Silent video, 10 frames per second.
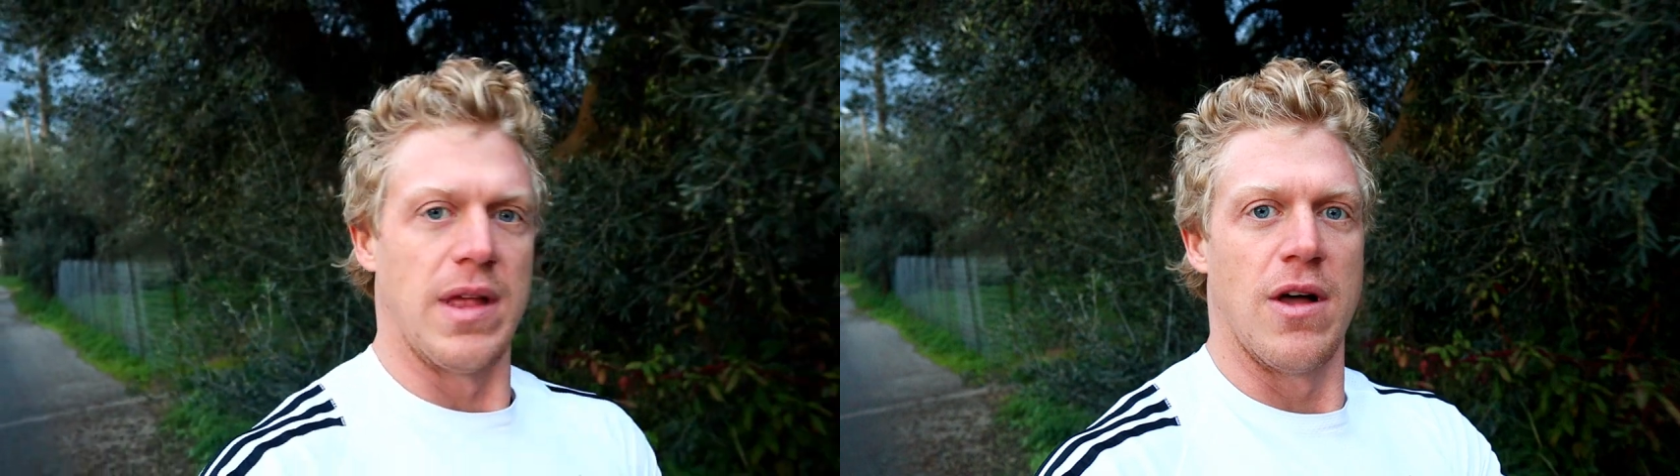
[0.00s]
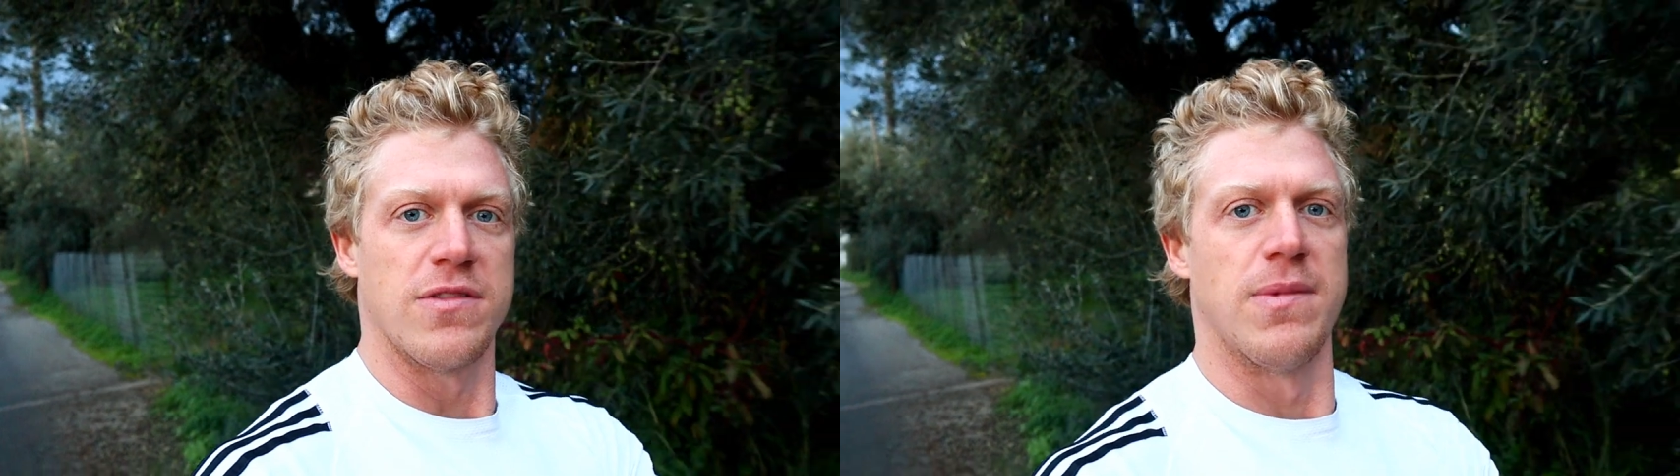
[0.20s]

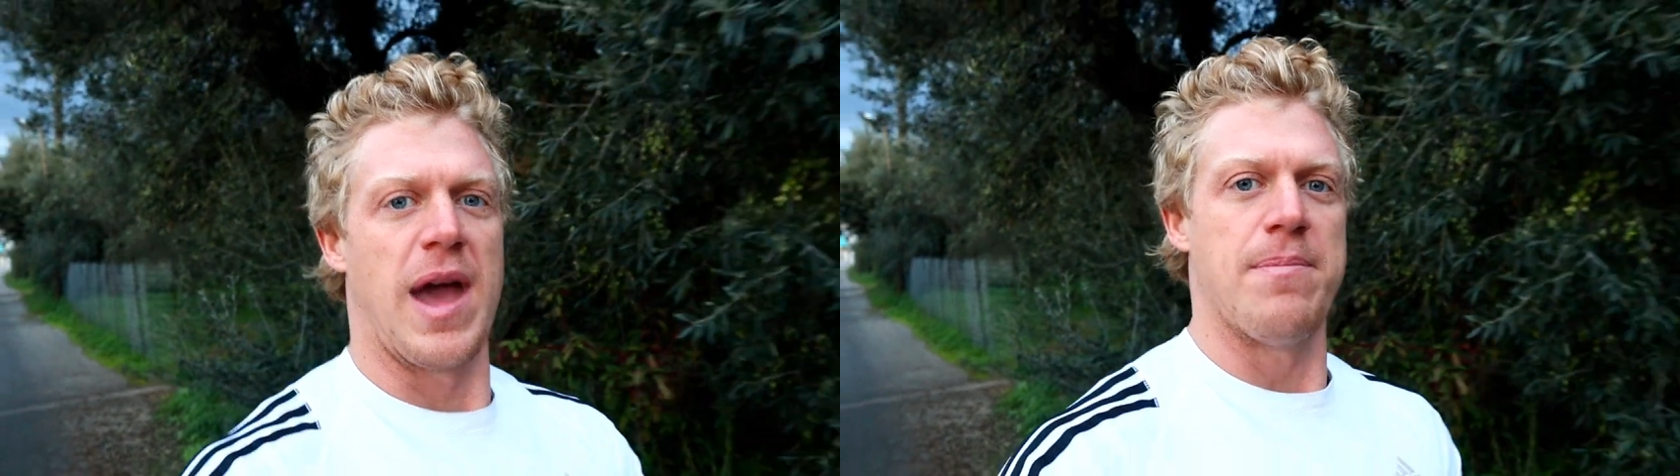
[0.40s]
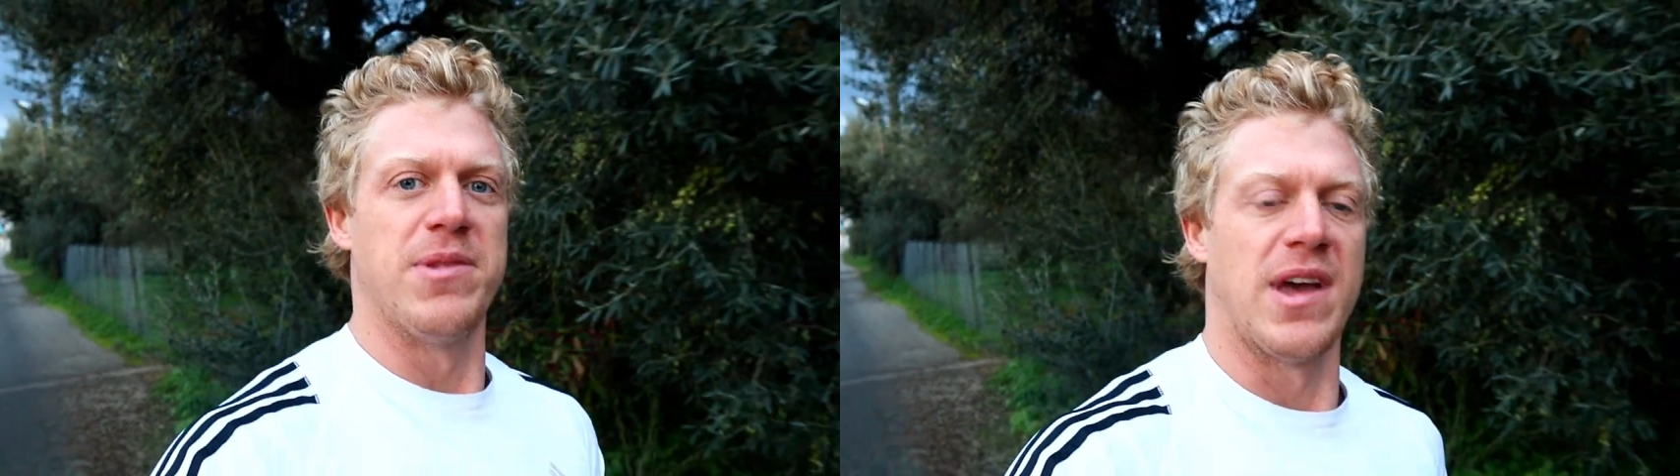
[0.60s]
I lost
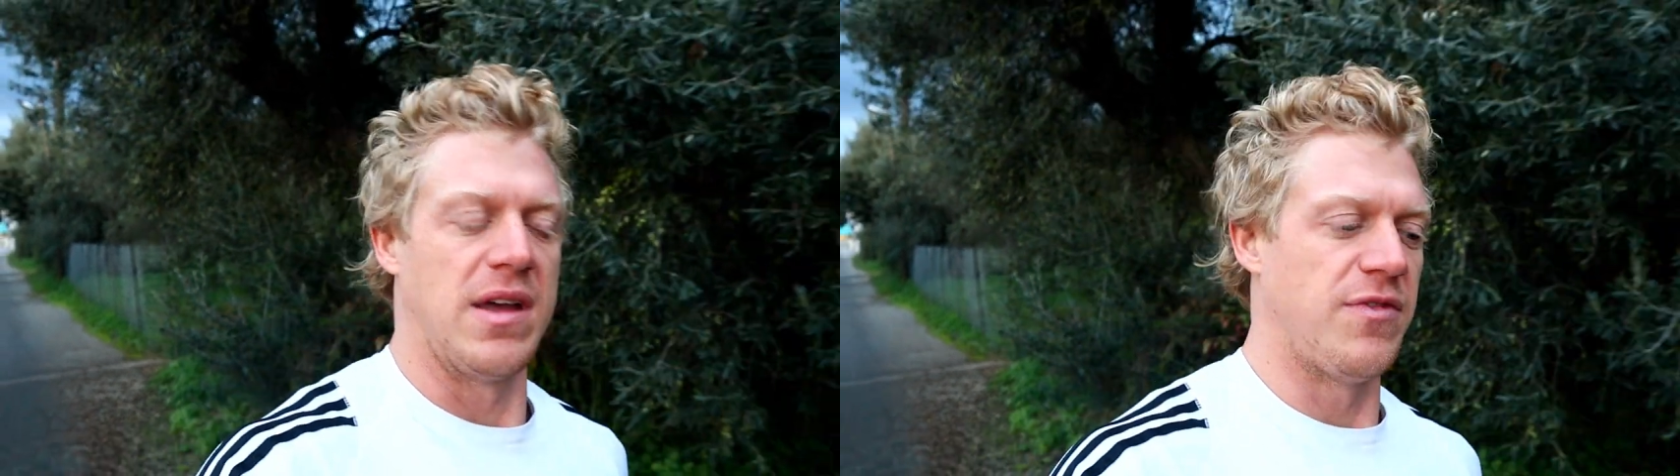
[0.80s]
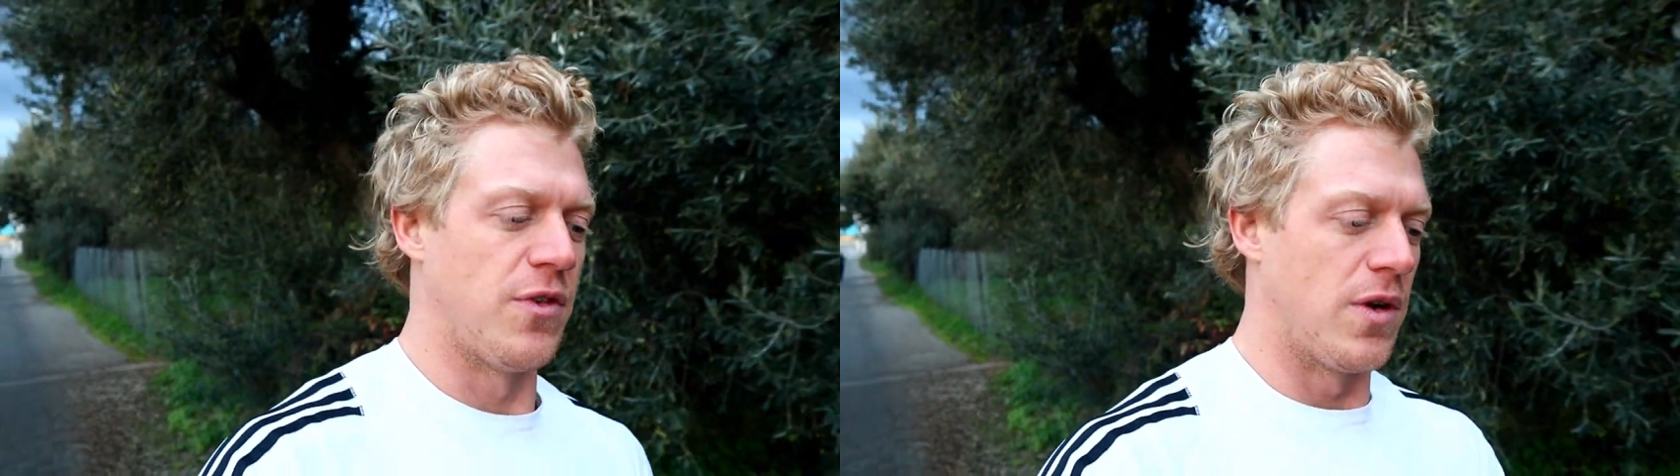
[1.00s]
my
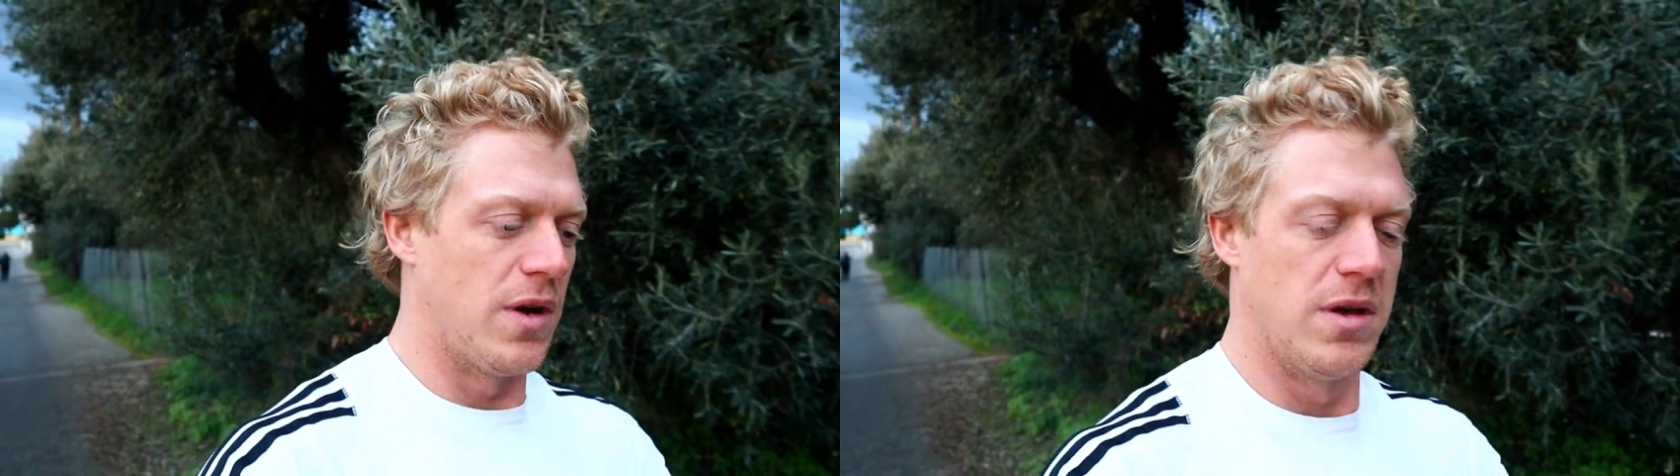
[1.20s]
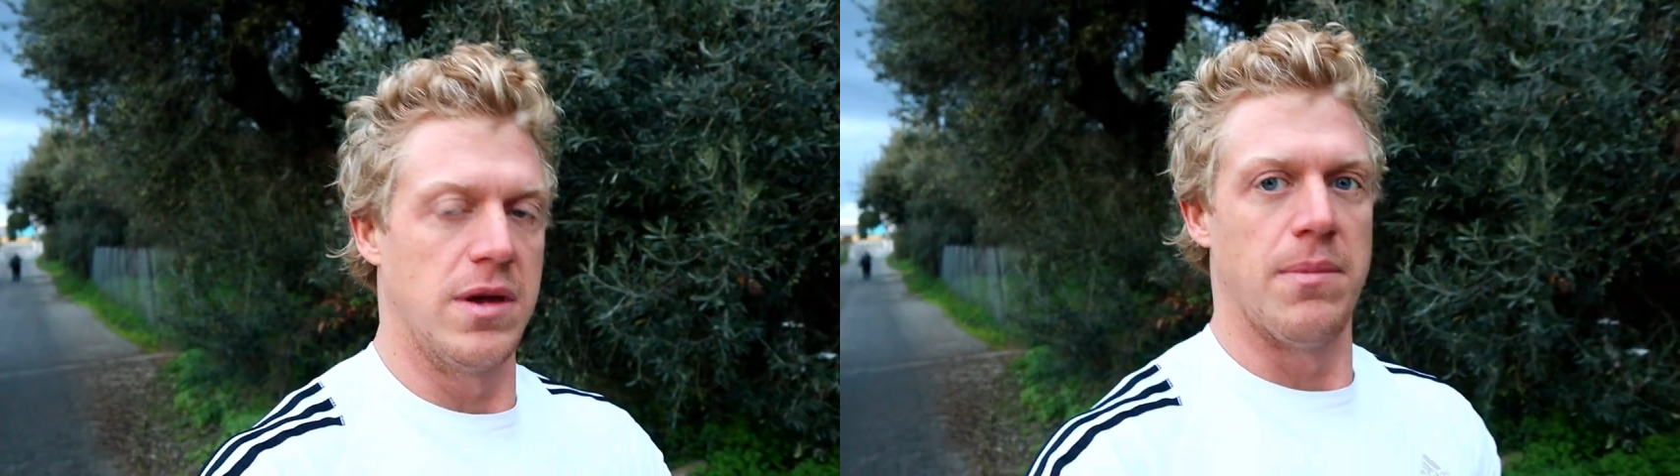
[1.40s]
appetite
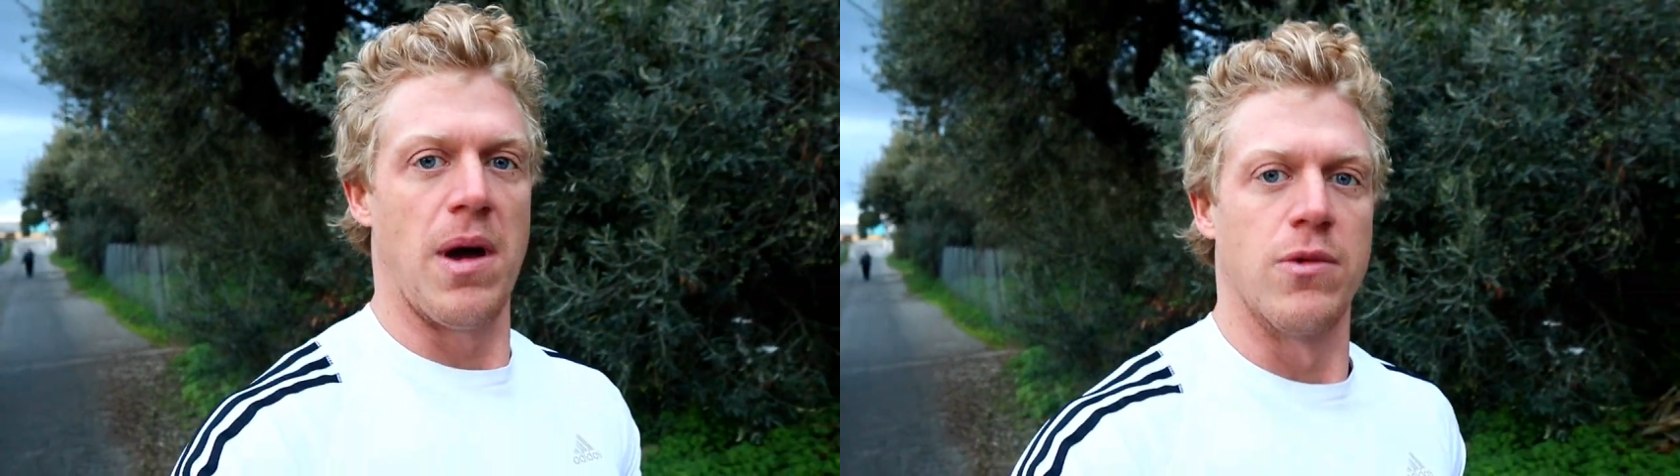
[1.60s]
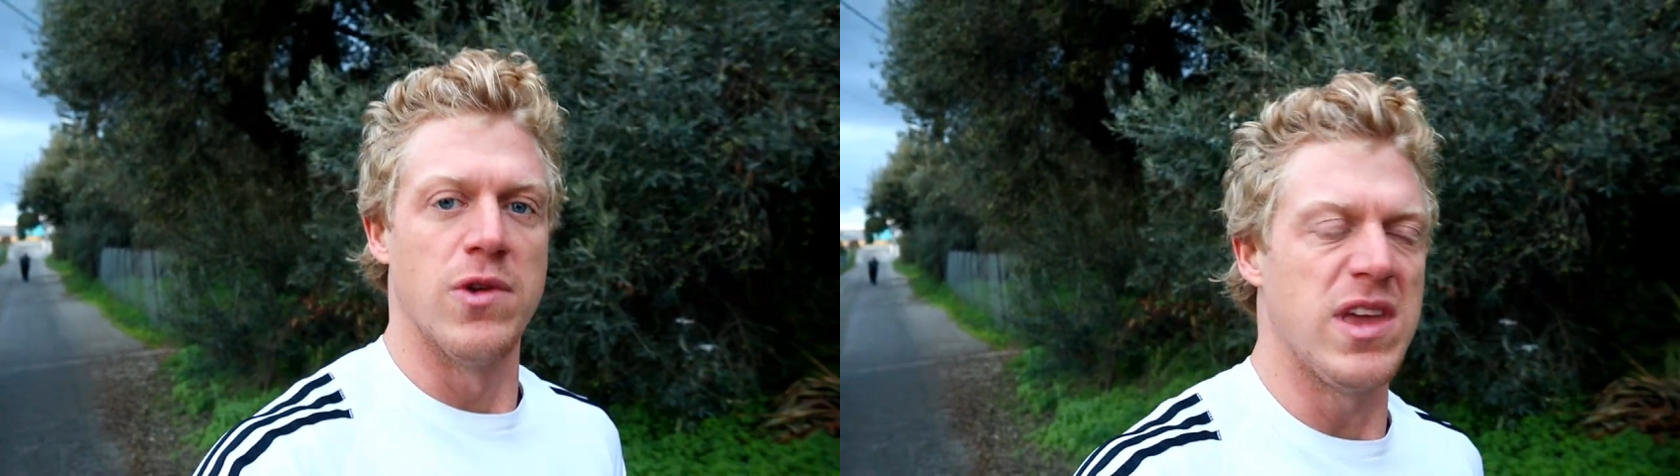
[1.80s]
for
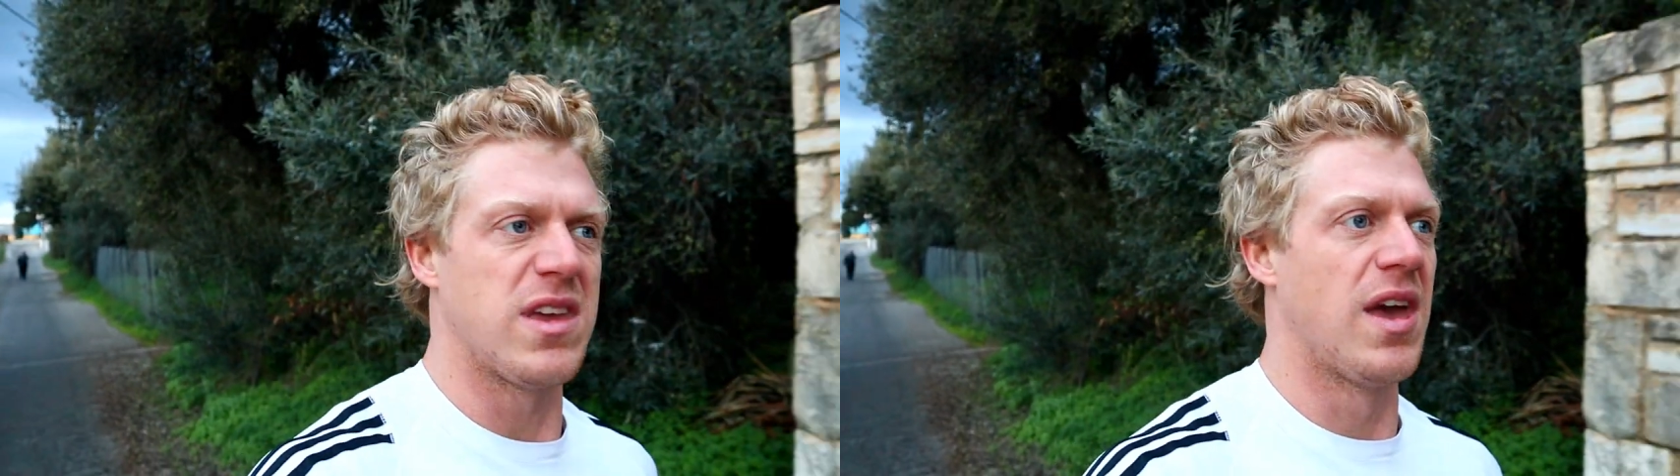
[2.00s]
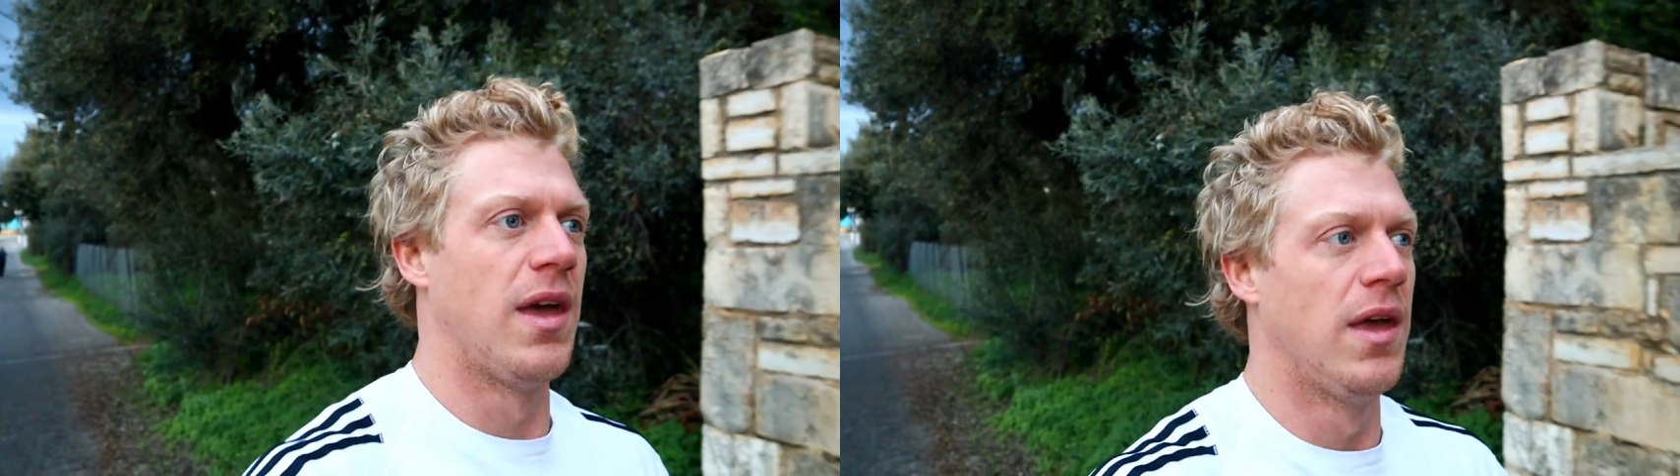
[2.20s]
about a
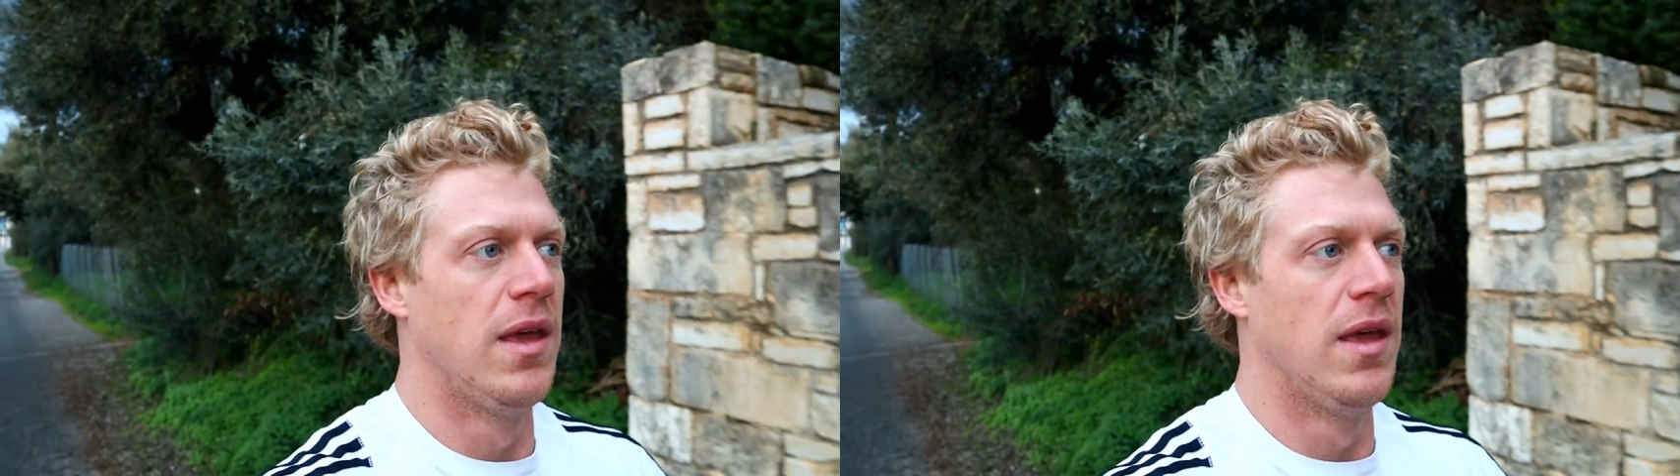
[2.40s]
week.